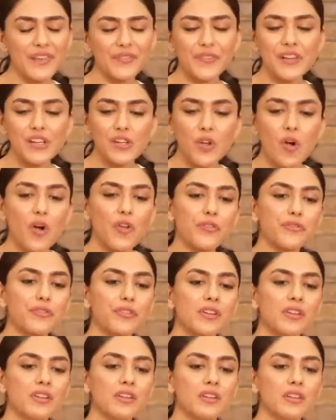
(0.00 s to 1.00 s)
i feel
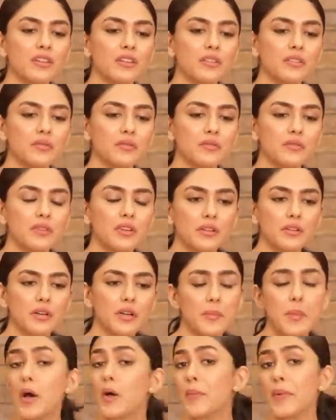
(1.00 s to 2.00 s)
confident
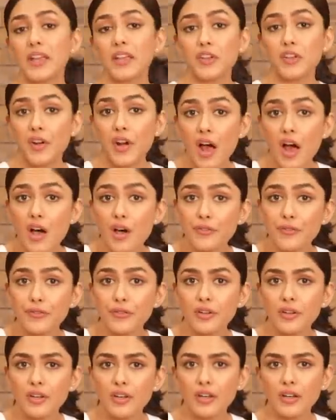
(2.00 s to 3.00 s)
about my
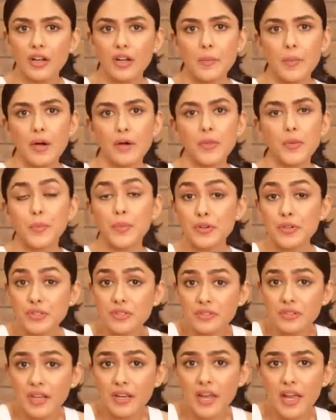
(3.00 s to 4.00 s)
craft about the
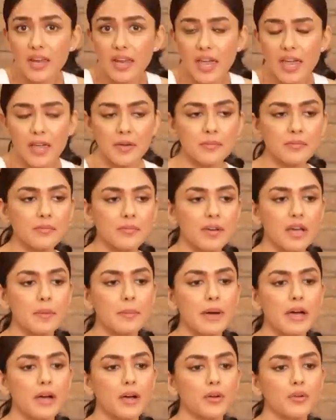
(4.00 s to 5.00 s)
person that i am
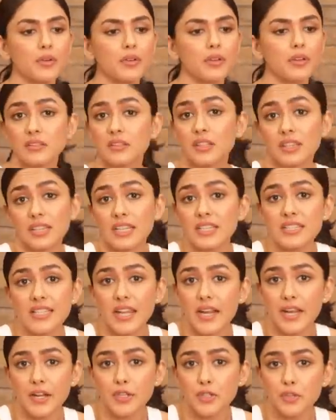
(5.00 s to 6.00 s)
about the things
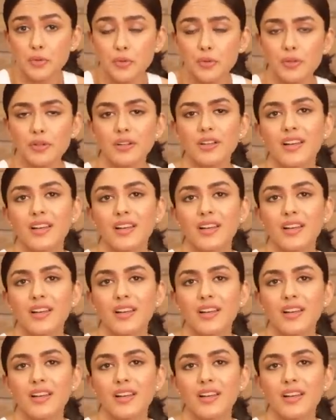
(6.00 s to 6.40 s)
that i do